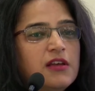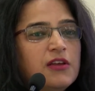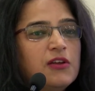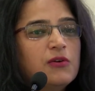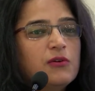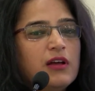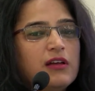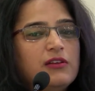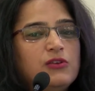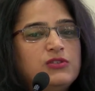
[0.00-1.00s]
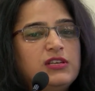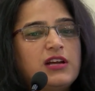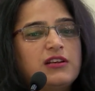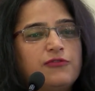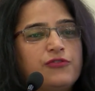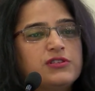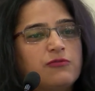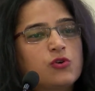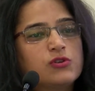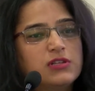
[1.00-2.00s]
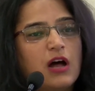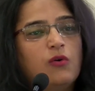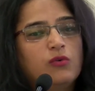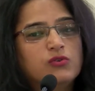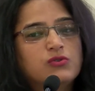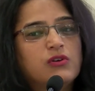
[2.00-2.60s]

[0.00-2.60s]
you know uh, you see that difference of course now you,